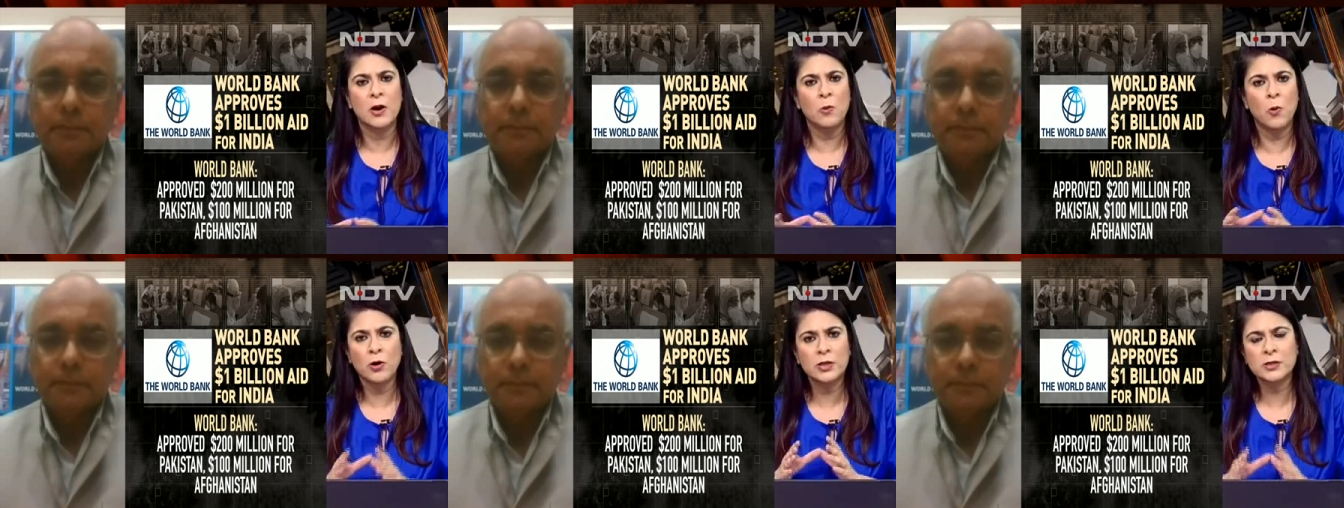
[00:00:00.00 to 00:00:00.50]

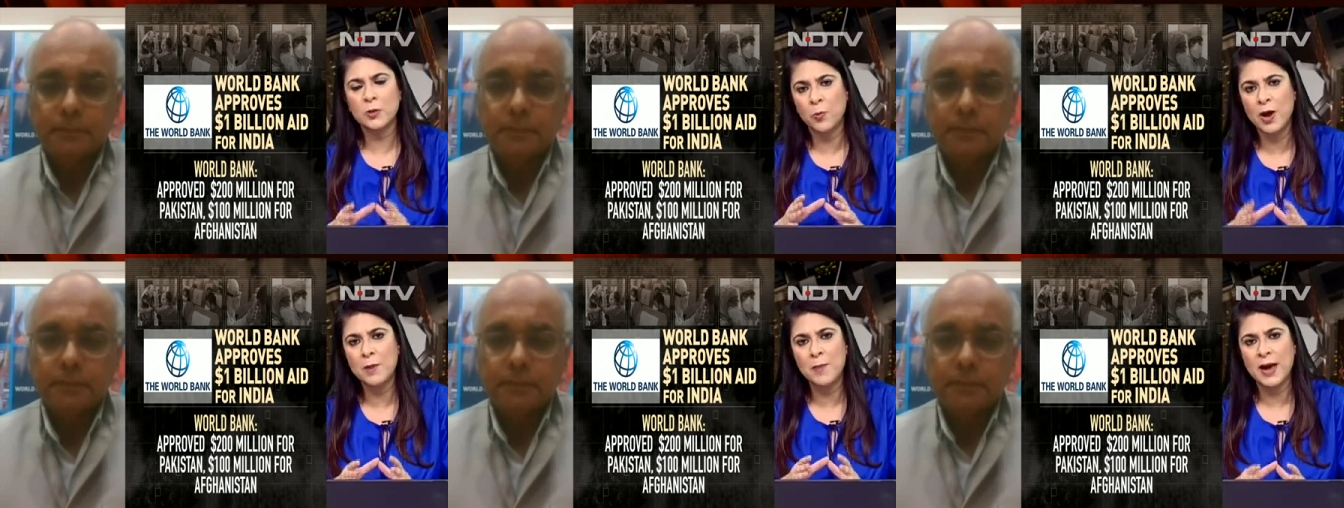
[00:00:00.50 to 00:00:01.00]
Speaker 1: What does the
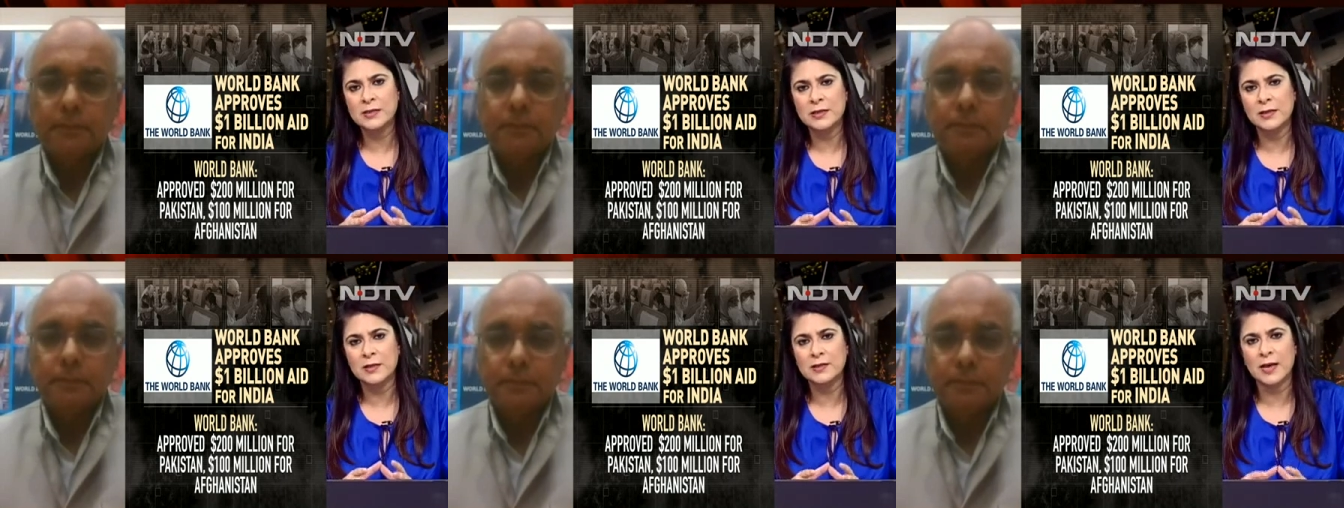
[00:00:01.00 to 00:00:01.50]
World Bank
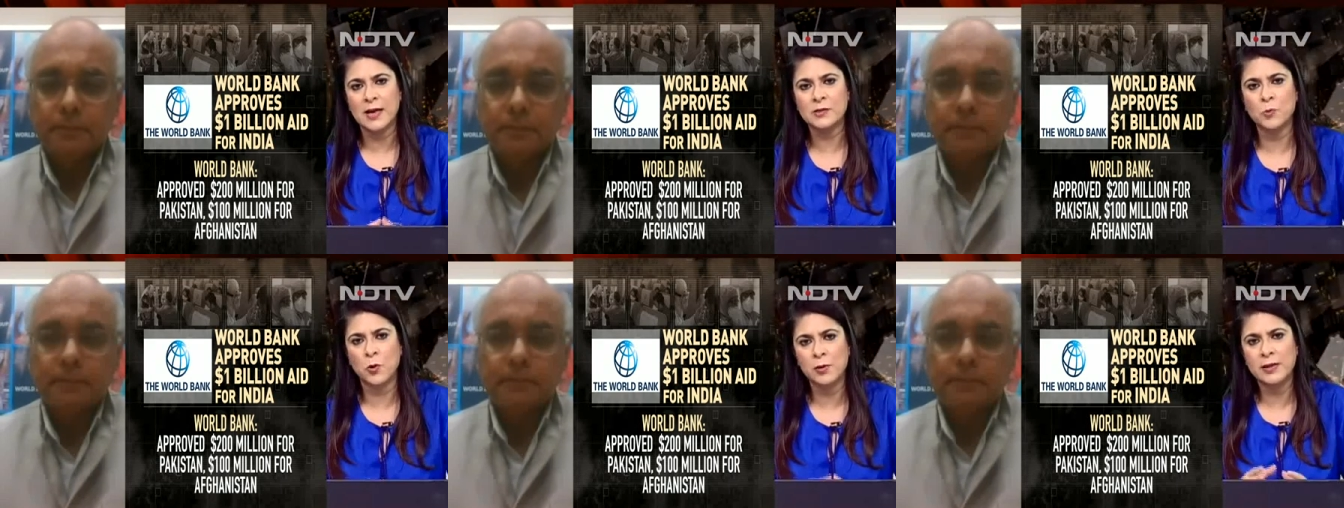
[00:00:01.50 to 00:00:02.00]
see this as?
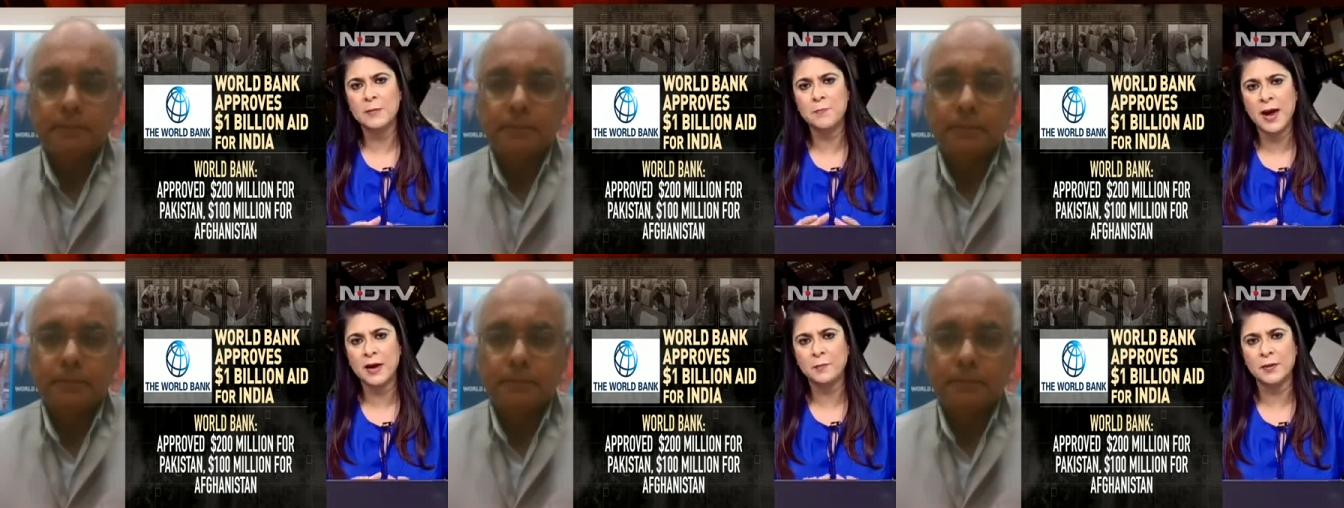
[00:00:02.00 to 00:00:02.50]
What will the
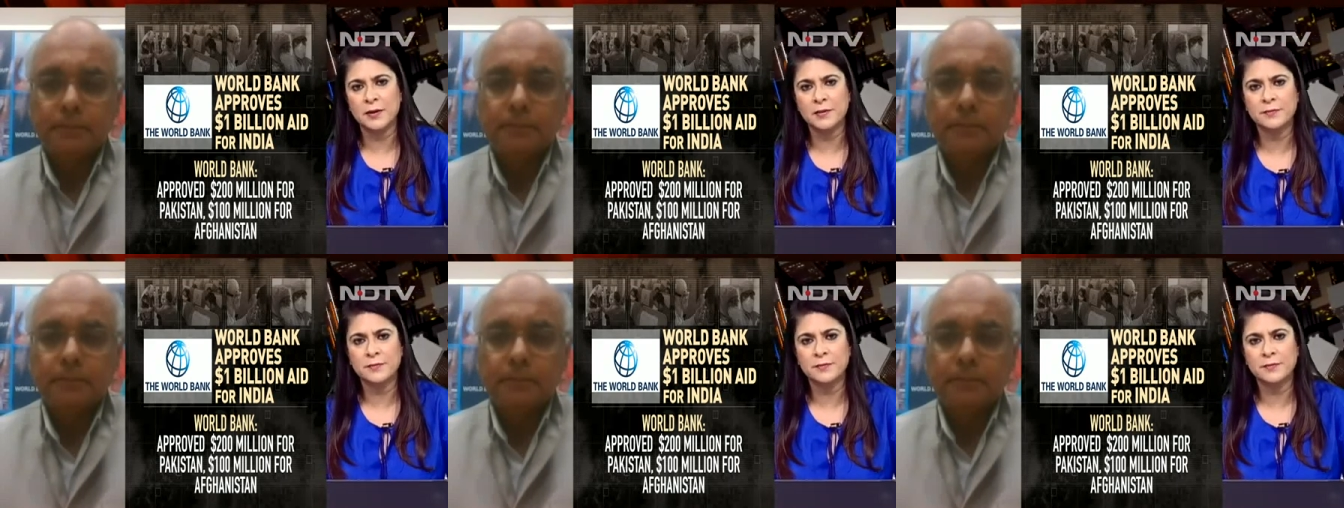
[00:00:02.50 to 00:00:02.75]
impact be?